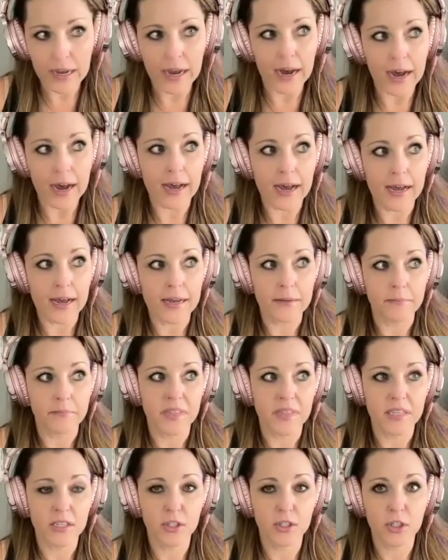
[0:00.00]
Um,
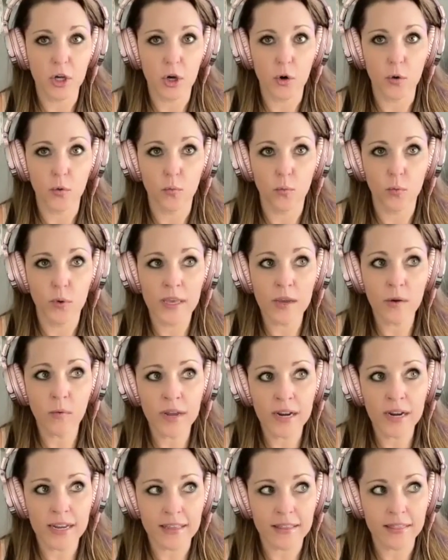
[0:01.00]
so we
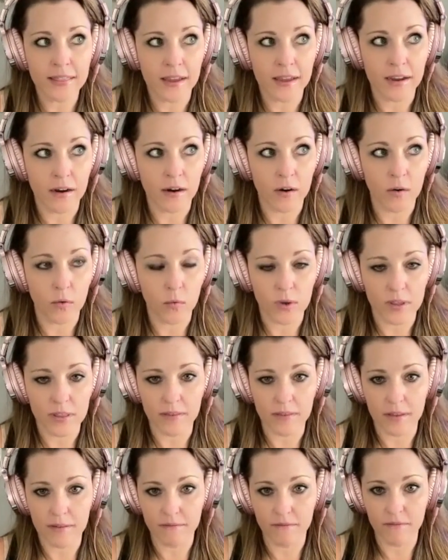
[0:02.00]
went in there with
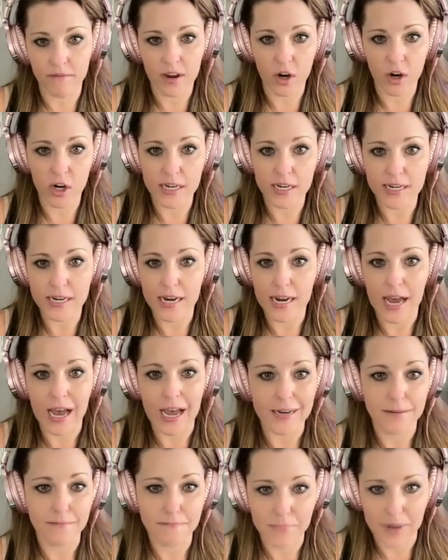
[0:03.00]
very
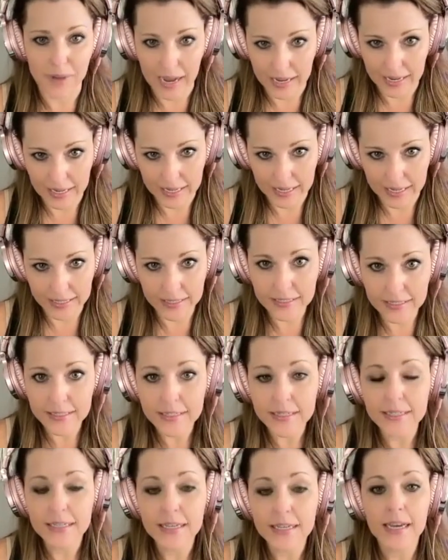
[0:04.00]
non
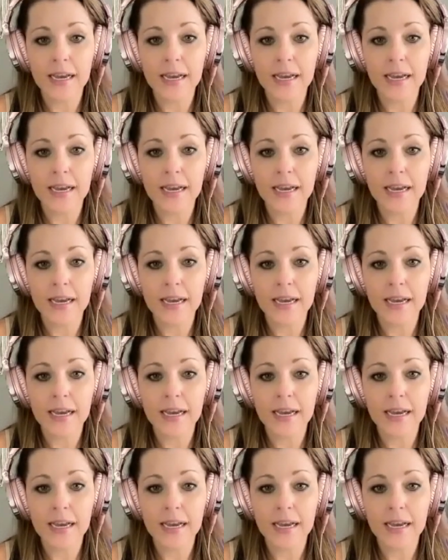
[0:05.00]
biased.